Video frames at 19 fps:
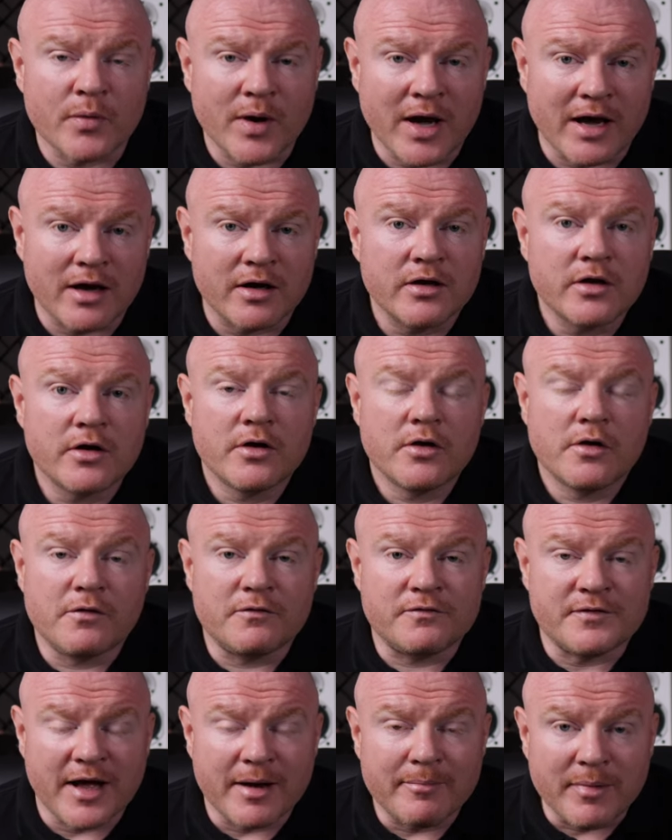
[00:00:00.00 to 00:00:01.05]
you out
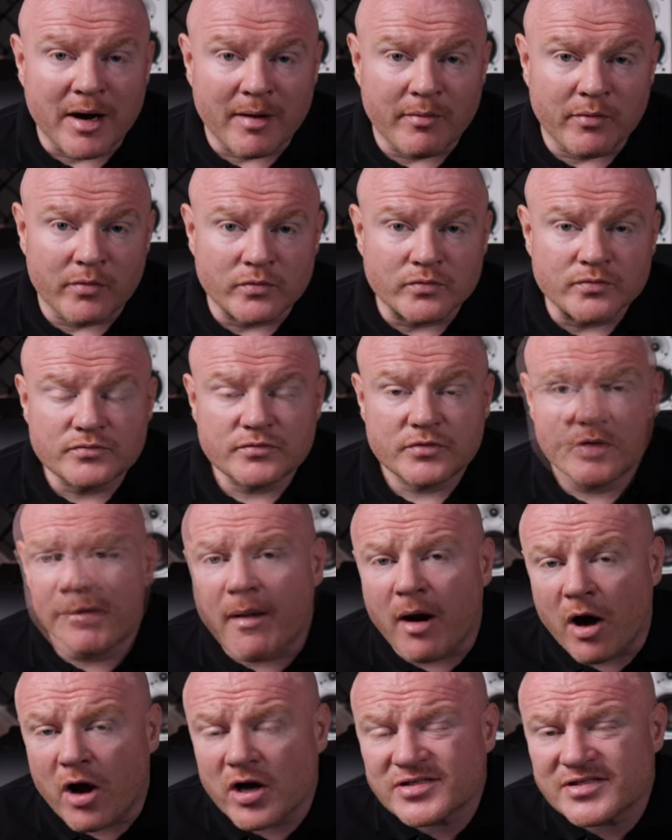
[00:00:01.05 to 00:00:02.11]
of that bubble.
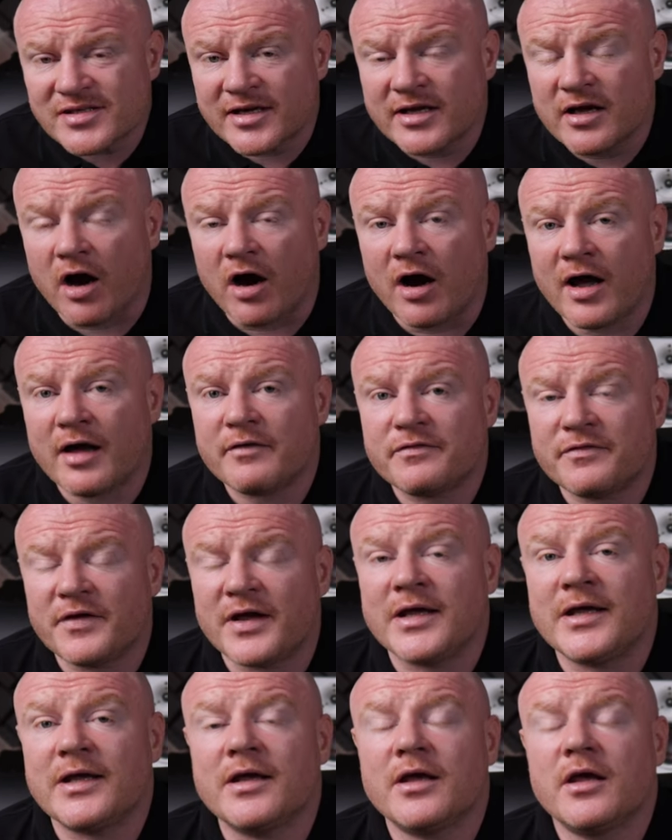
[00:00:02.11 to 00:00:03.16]
Personally, I
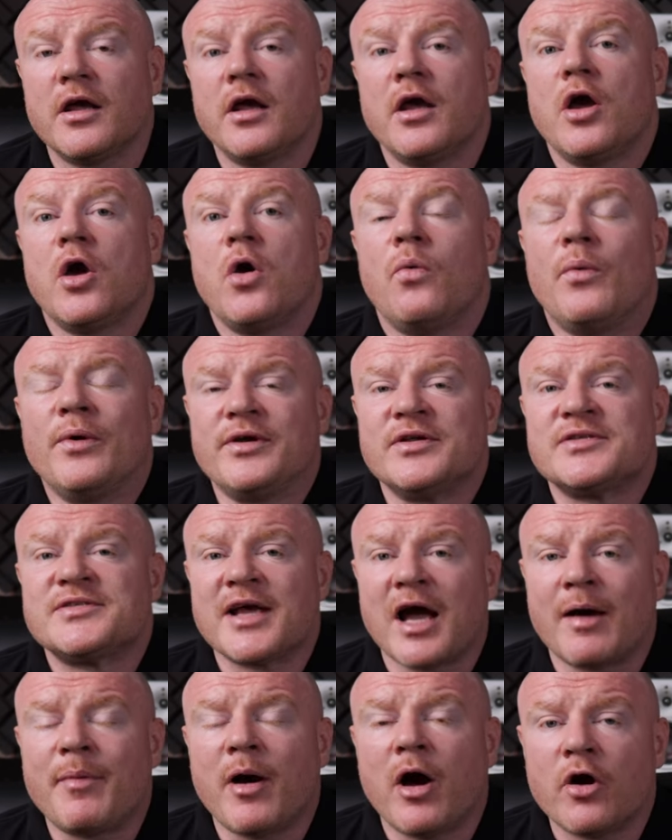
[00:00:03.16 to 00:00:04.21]
think when you
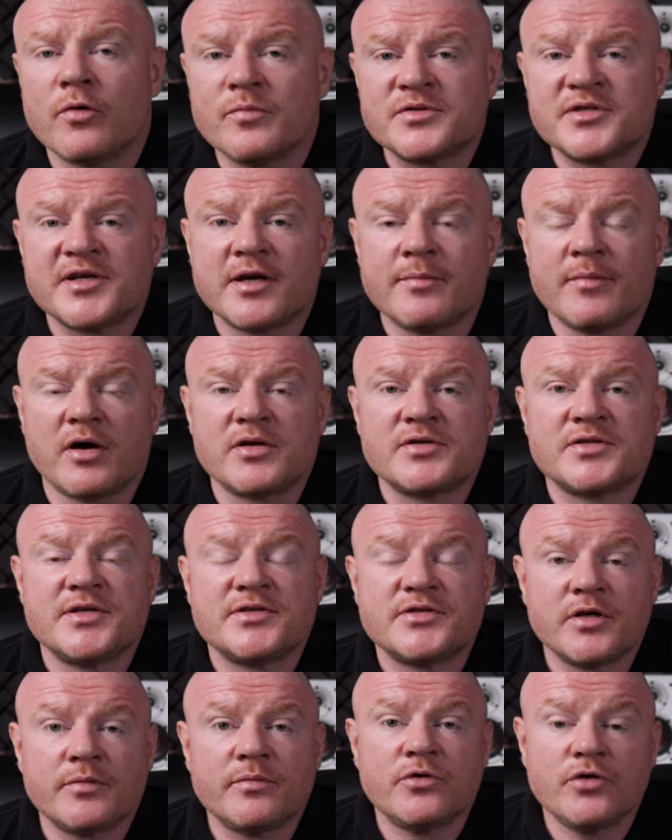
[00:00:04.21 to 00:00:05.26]
set up a home cinema
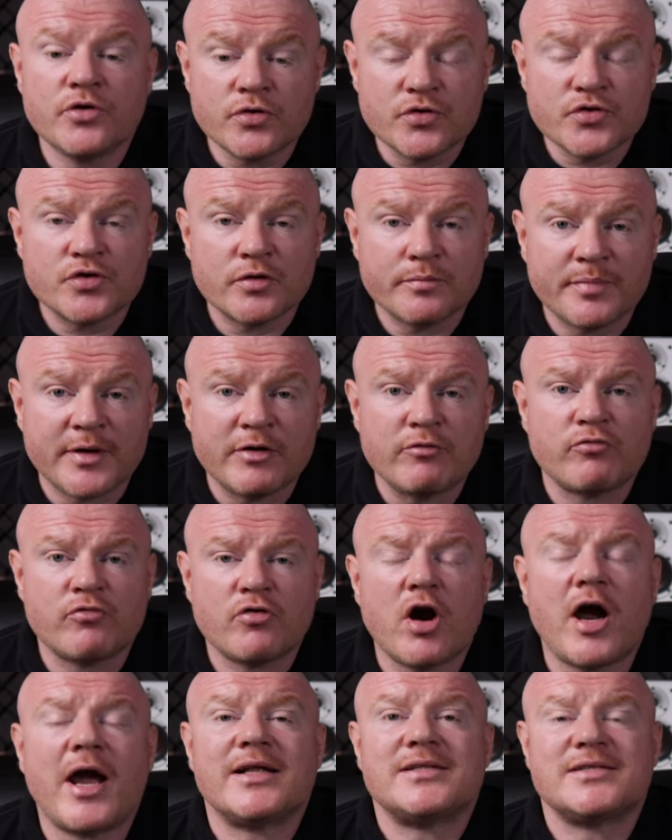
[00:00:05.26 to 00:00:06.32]
system, you should be
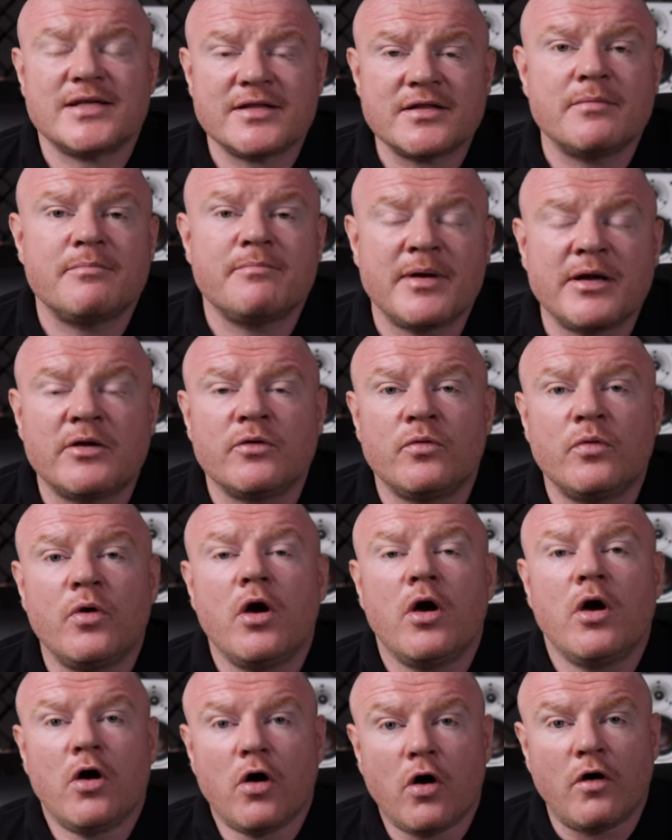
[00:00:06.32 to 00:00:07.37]
right in the middle
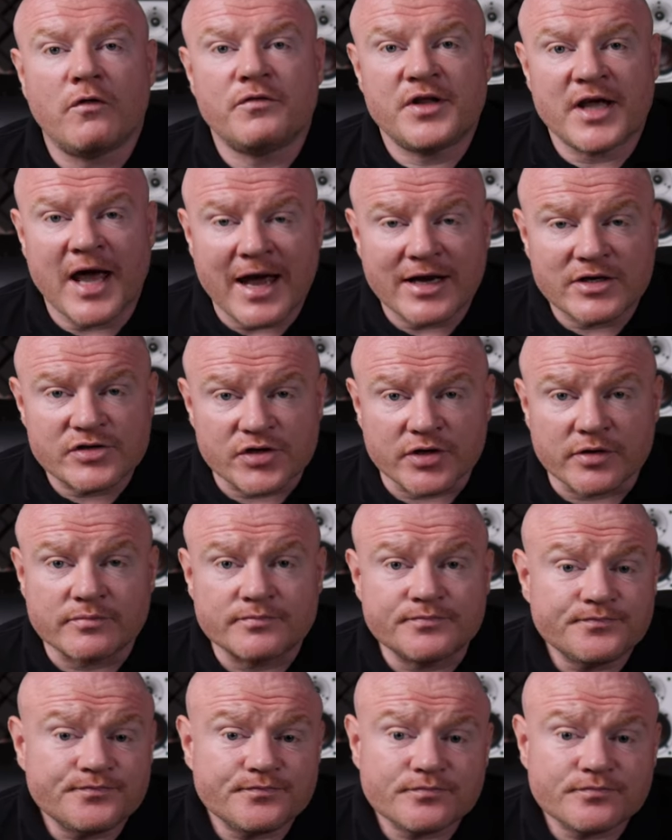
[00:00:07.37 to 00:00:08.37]
of the action.